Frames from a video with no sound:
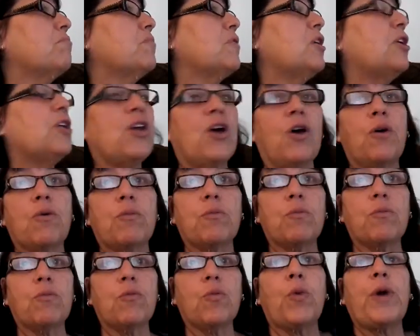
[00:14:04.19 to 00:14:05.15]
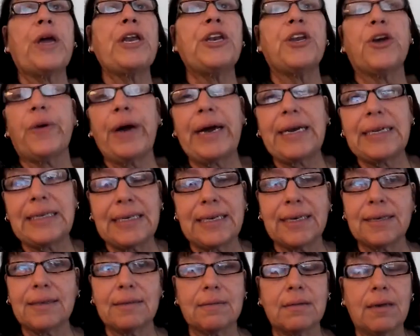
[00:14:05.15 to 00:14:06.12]
you know, window
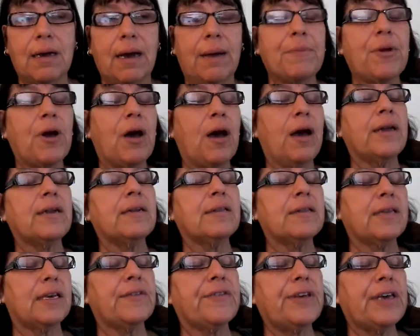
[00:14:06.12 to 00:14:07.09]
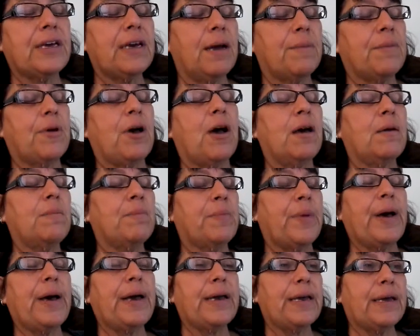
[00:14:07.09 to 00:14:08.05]
ideas. I'm not
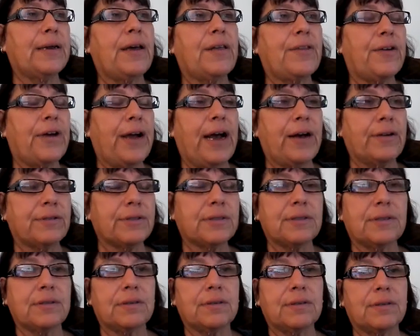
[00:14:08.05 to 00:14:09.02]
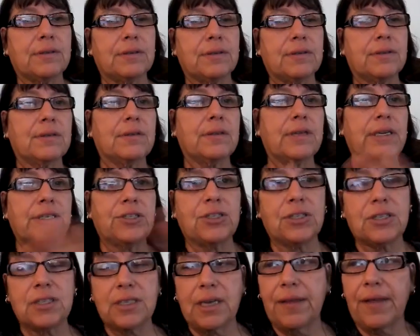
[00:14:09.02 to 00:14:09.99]
buying another house. Let's
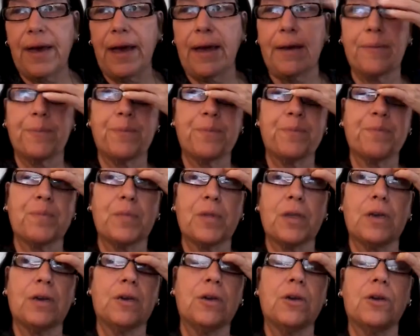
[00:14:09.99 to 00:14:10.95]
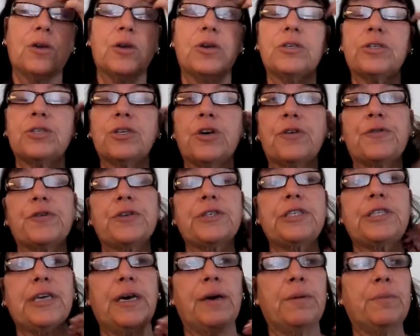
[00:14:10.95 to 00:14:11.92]
just say that. So for
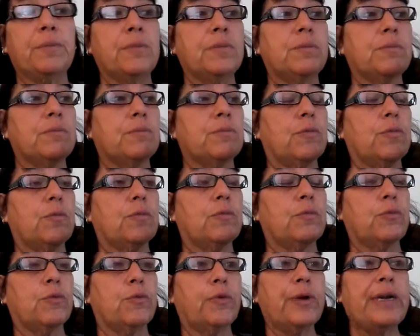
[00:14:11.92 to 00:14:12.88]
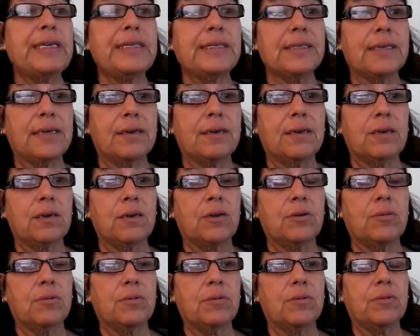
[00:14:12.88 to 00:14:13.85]
some reason,
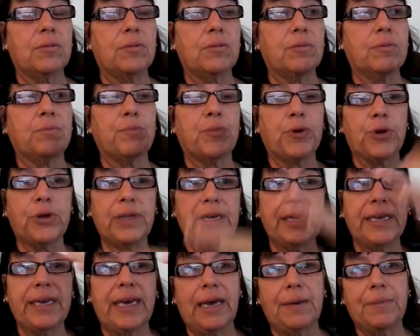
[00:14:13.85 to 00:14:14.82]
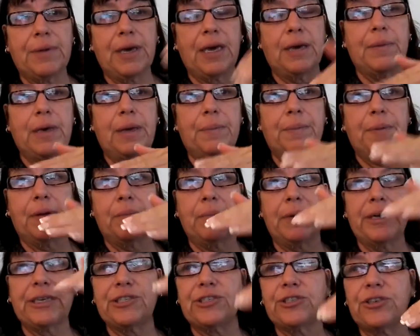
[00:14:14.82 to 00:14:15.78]
Burlingame came up in
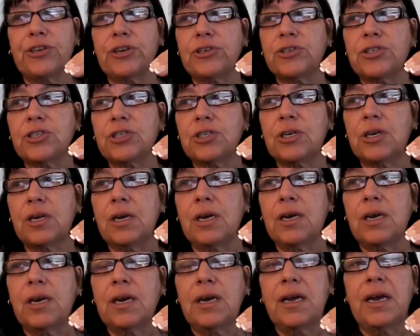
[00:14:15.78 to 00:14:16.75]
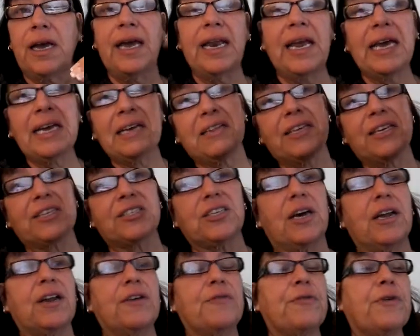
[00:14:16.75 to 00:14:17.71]
my search, and I clicked
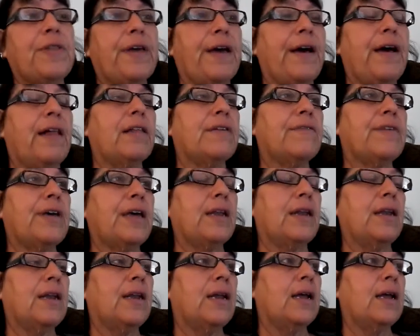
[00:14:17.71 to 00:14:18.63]
on it for the hell of it,